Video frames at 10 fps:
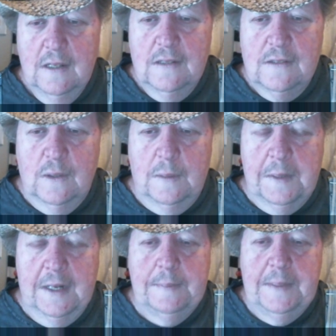So I'll
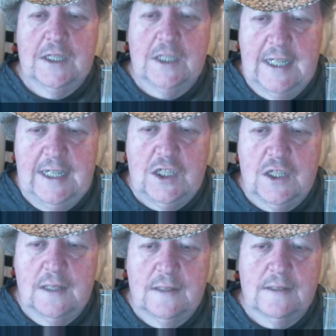bring a bunch of
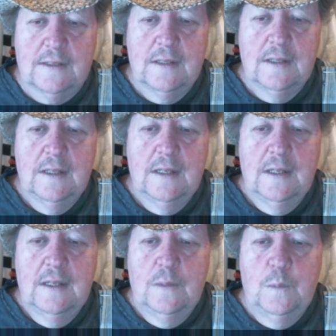t-shirts
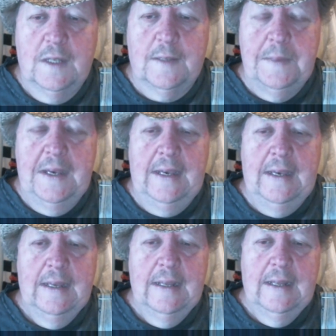with
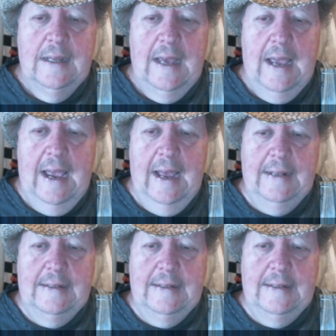me, and